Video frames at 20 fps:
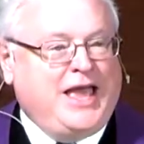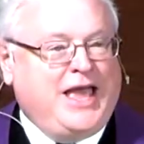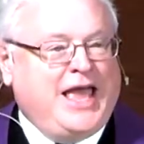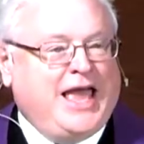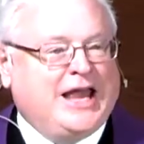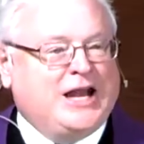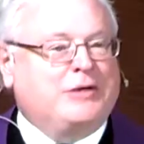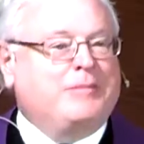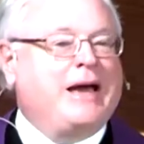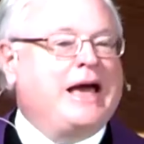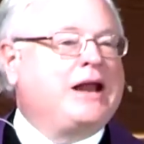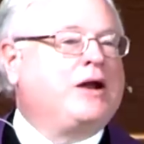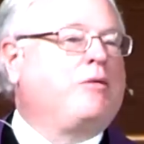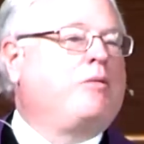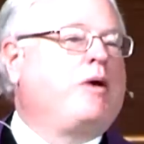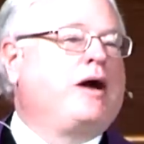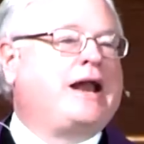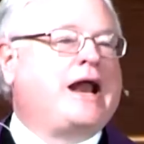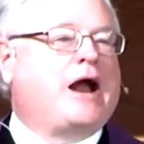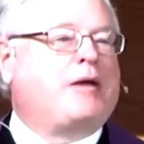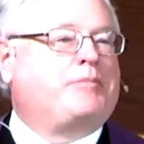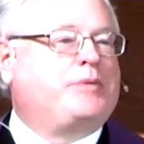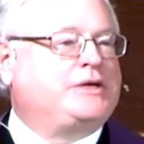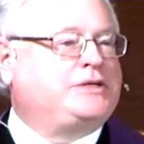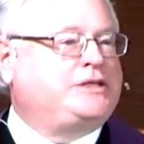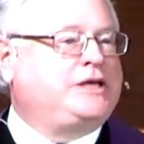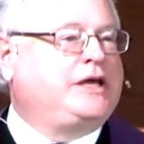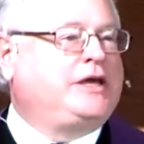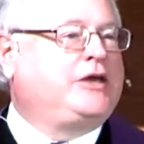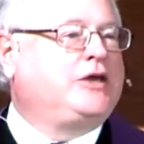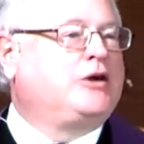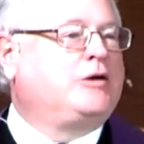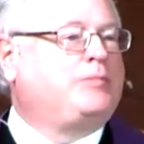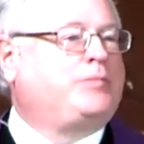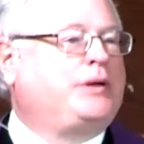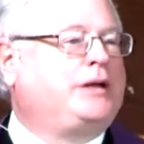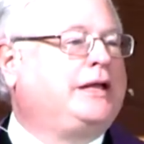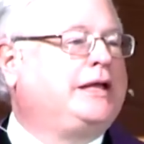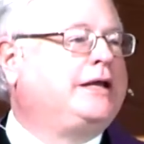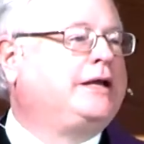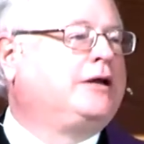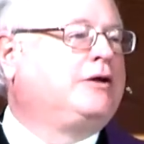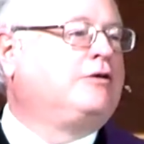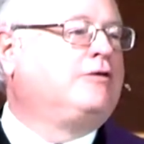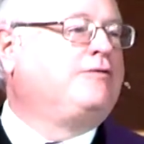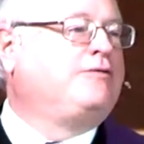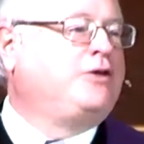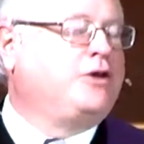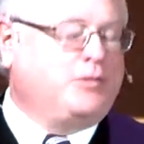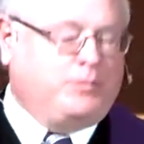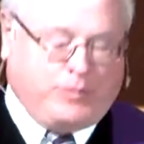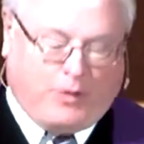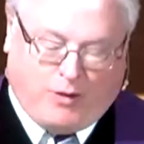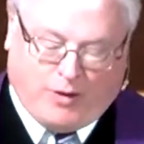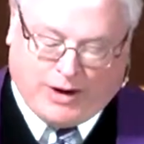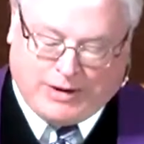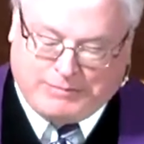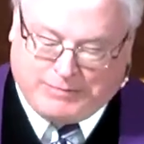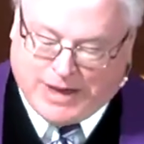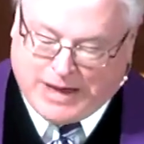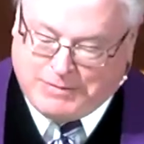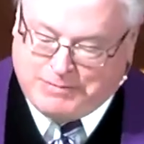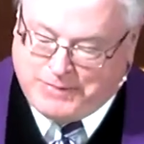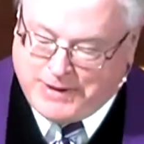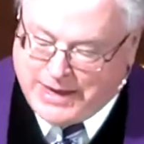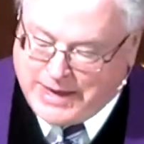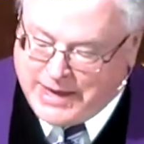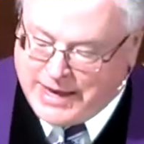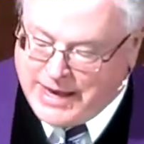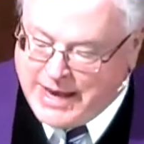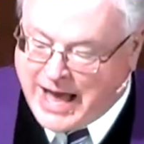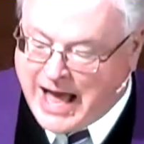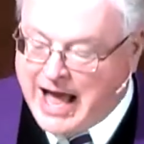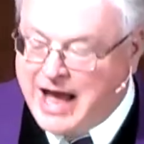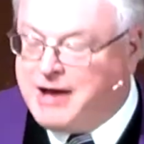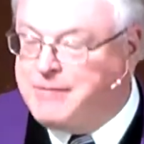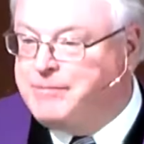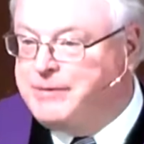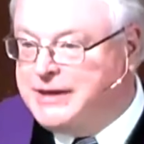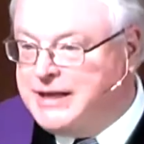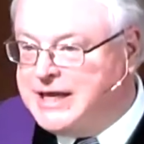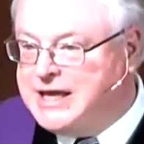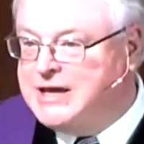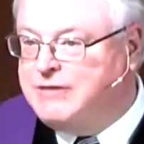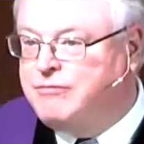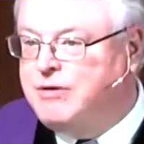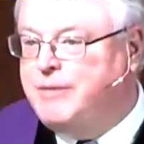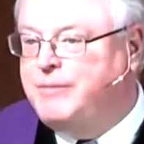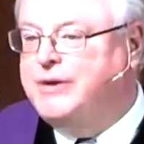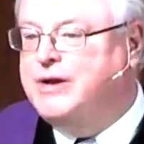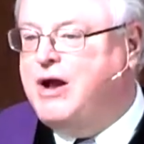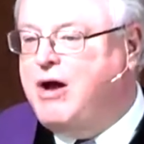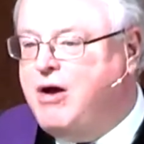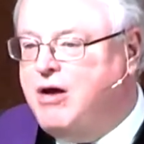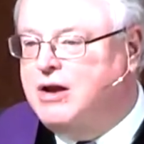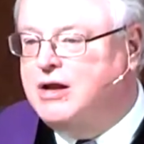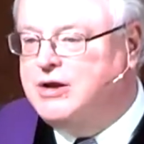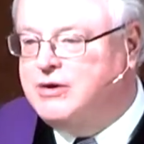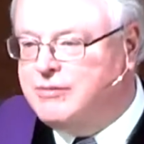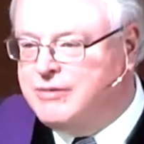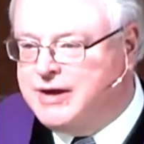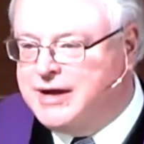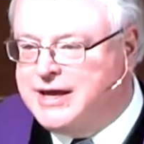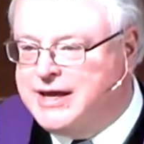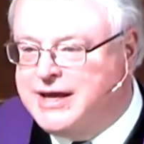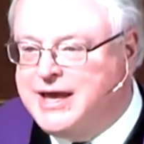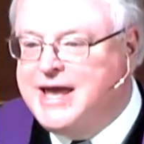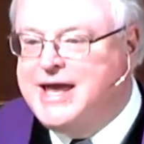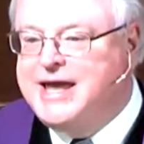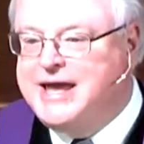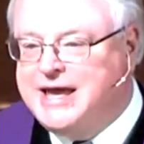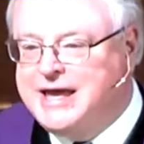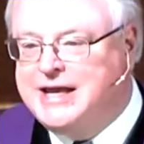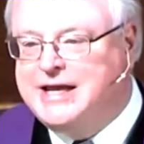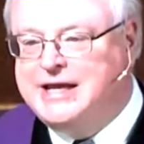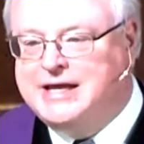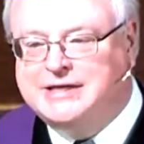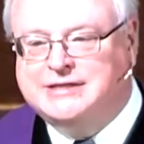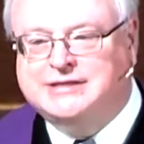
And no matter what our particular political viewpoint may be, I believe we would all agree it is